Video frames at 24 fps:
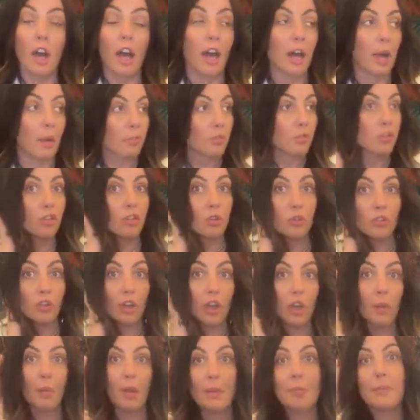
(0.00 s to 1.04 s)
um, shoes
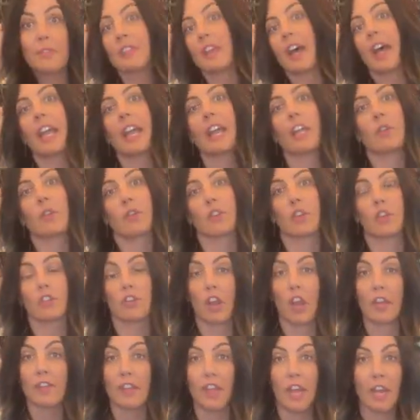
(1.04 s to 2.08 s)
on our website. You can
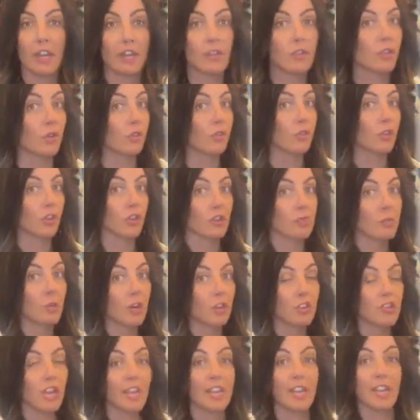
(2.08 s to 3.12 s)
search Havaianas. You can search
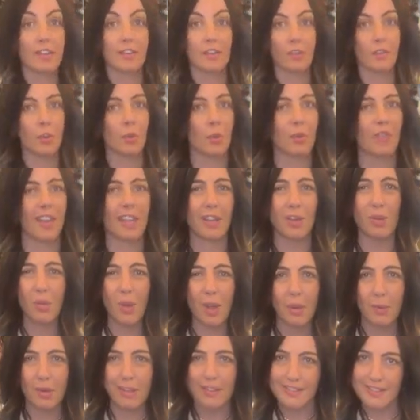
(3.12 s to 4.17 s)
Mark Jenkins. If you were like, oh,
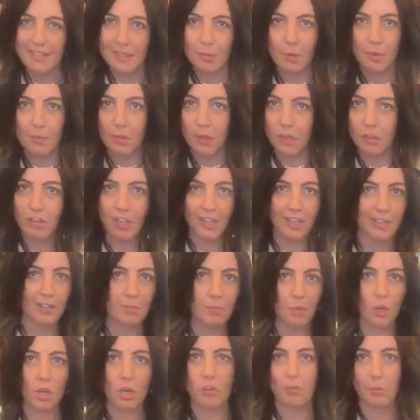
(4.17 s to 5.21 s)
I want to see what Mark Jenkins,
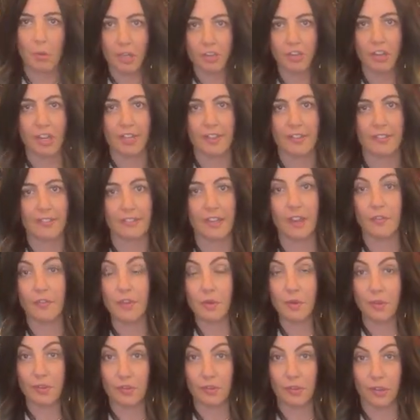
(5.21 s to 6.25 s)
more of Mark Jenkins stuff.
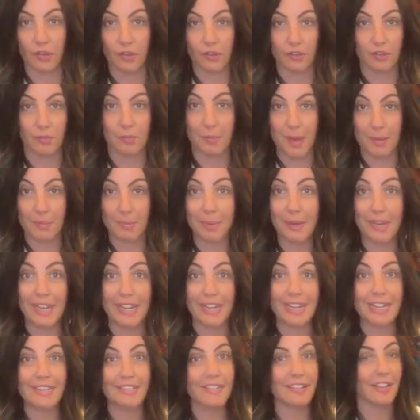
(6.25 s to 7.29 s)
You can search by
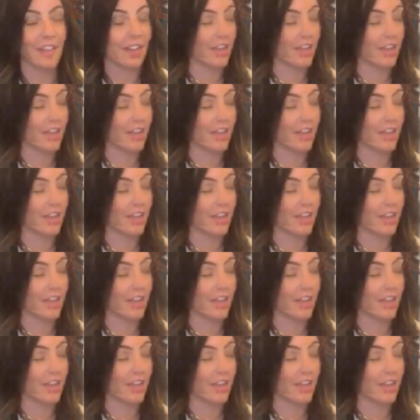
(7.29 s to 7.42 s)
brand.